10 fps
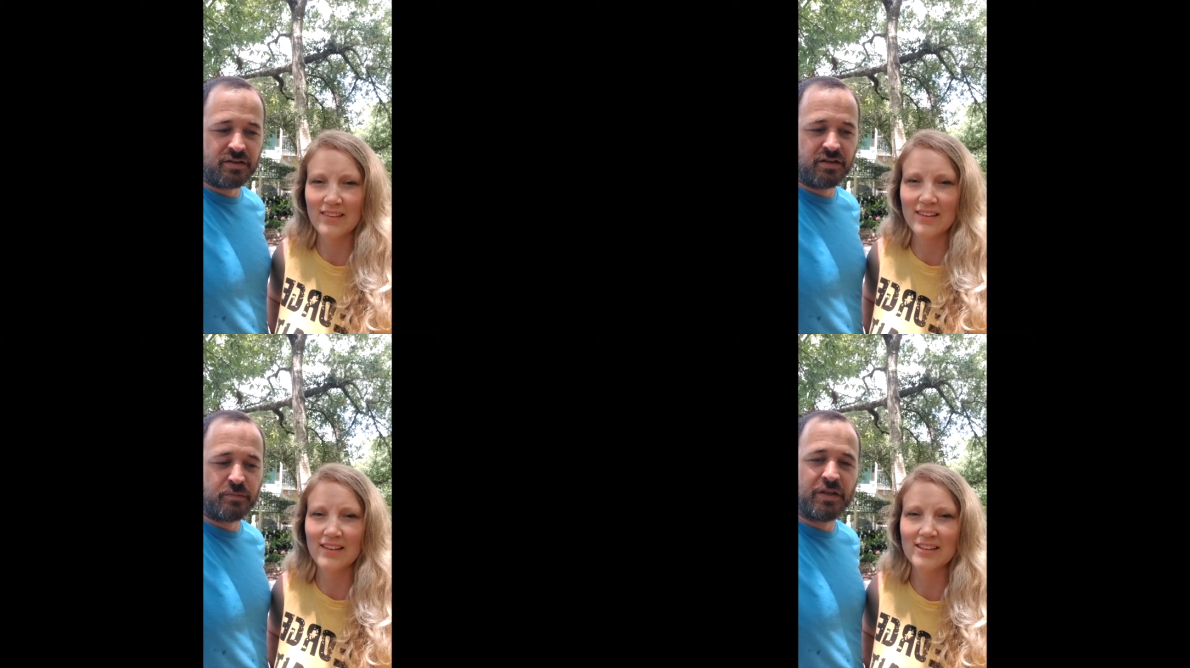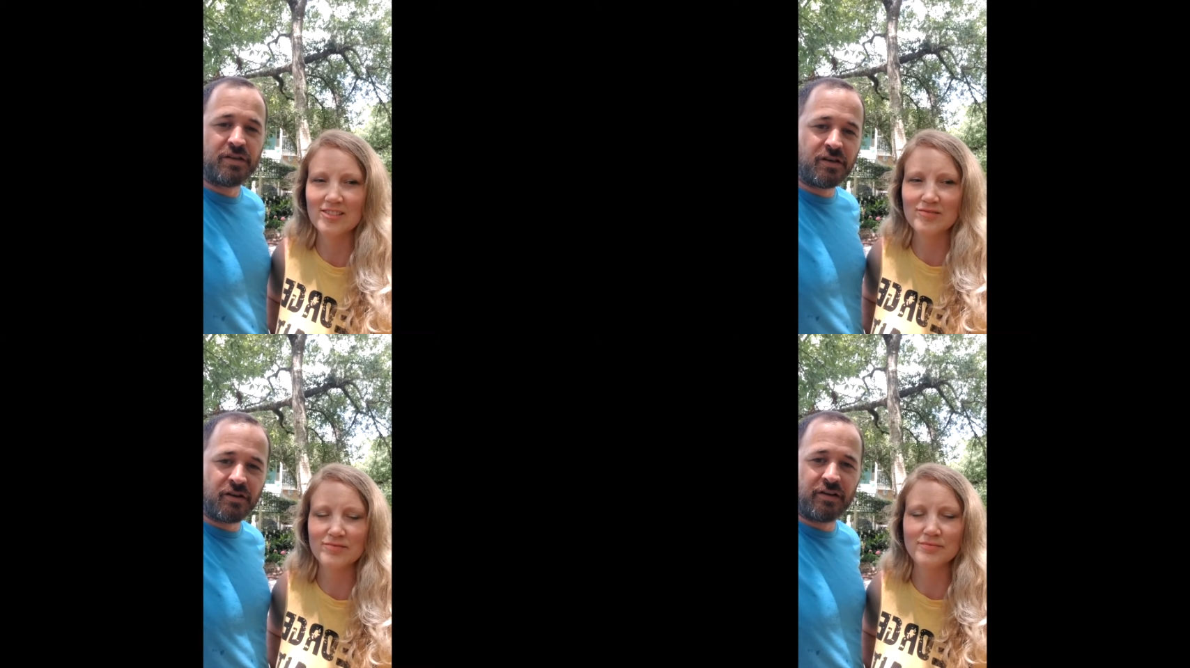Speaker 1: it's been
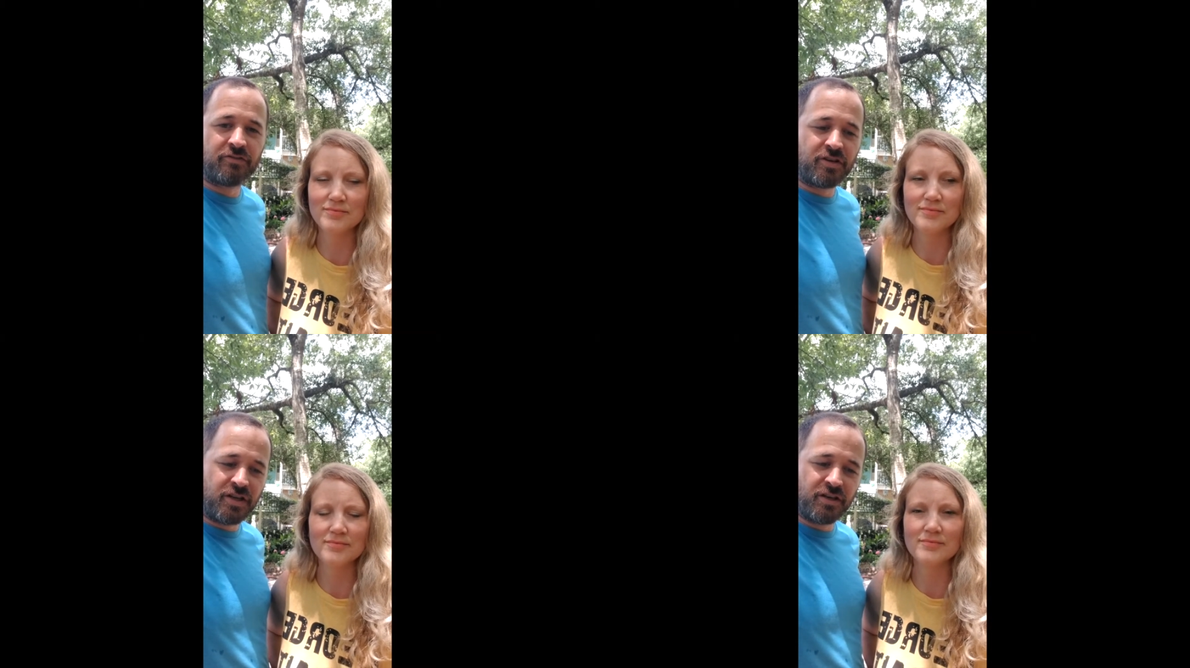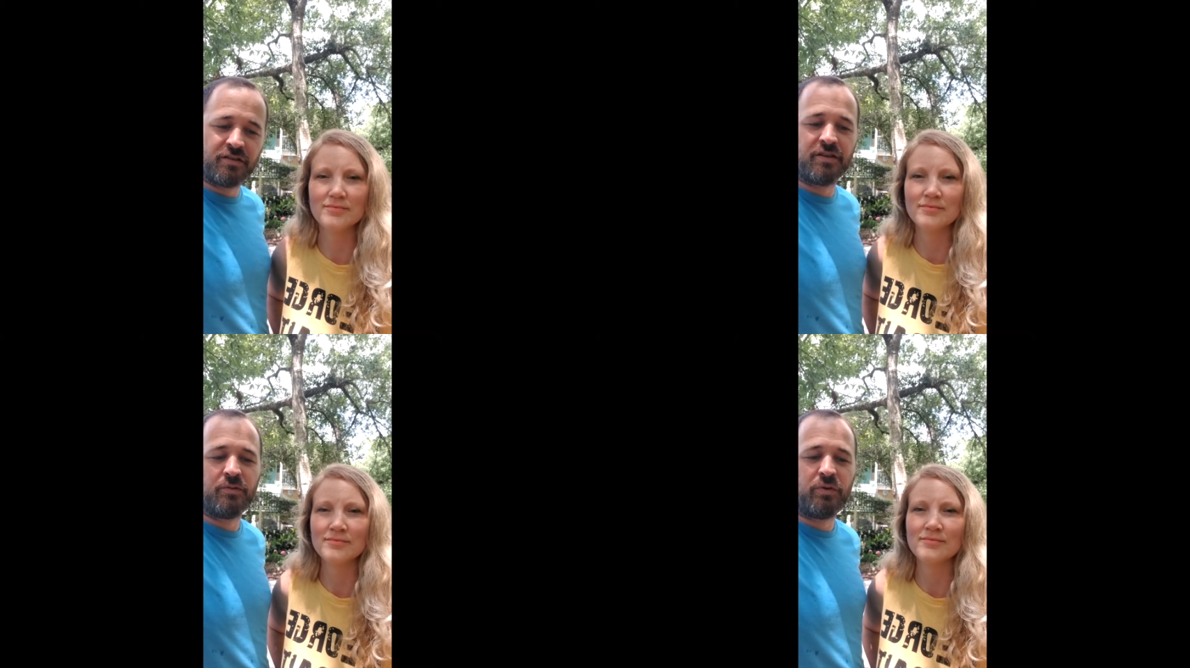year after year
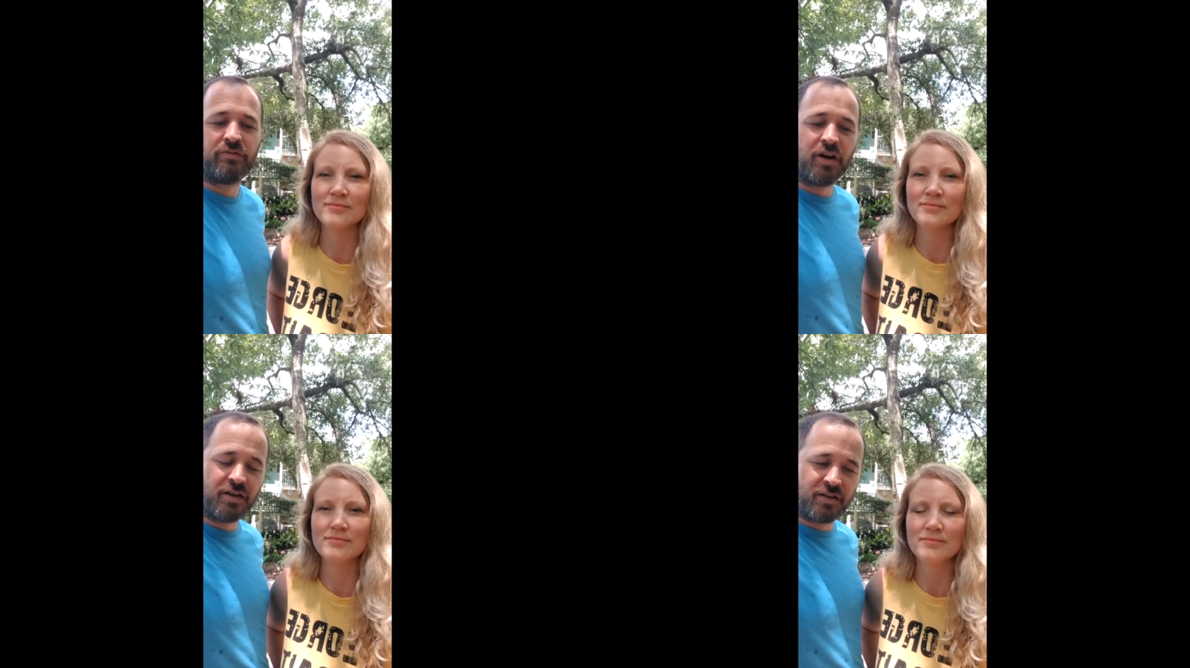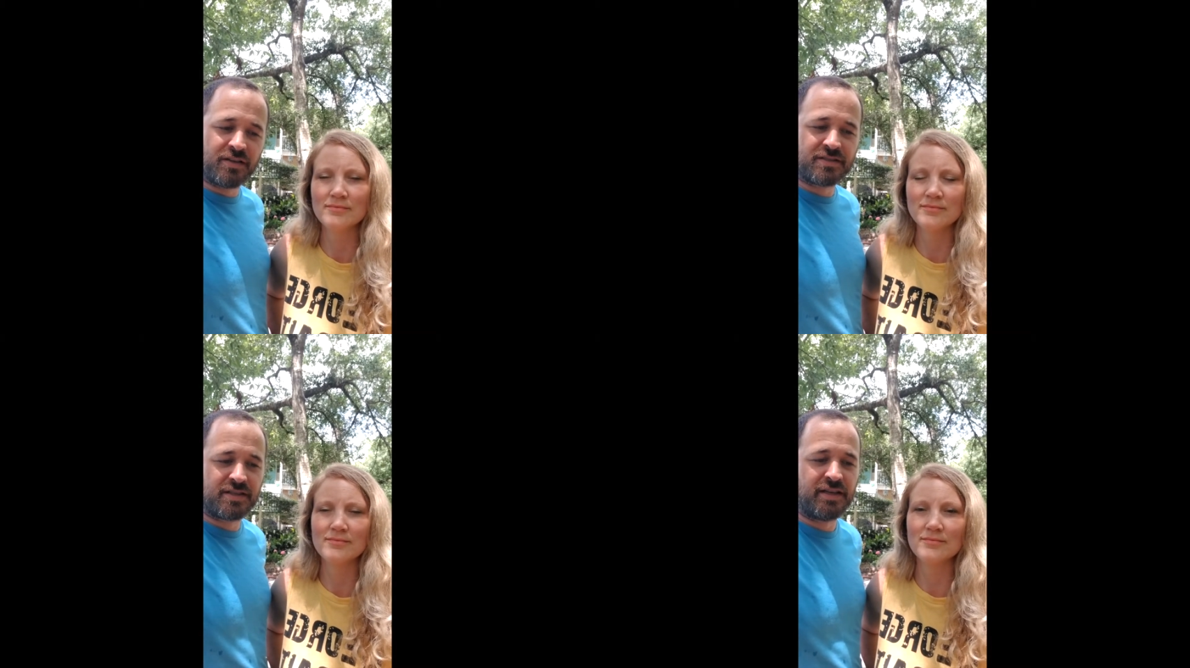that we've gone to
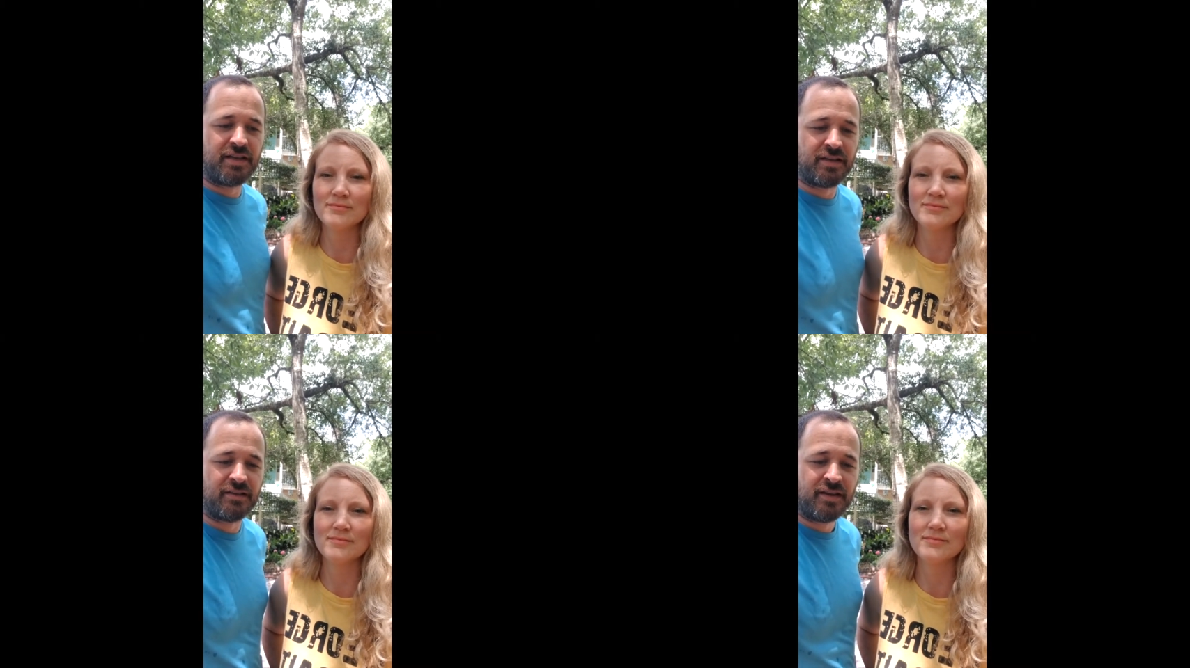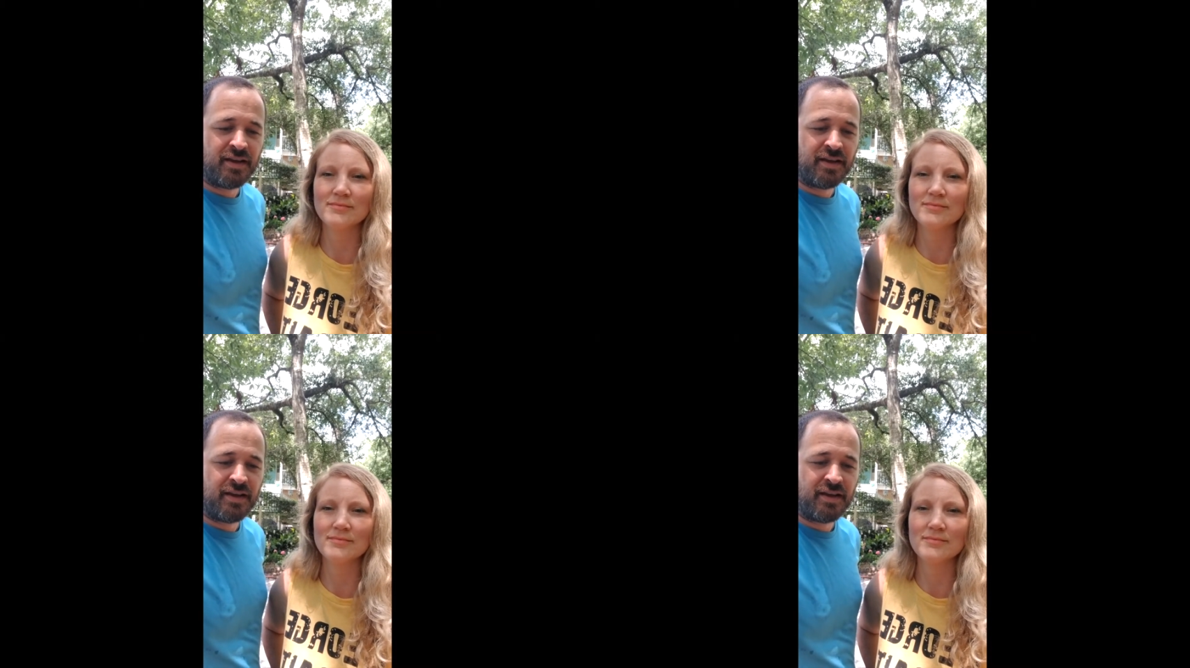this thing, and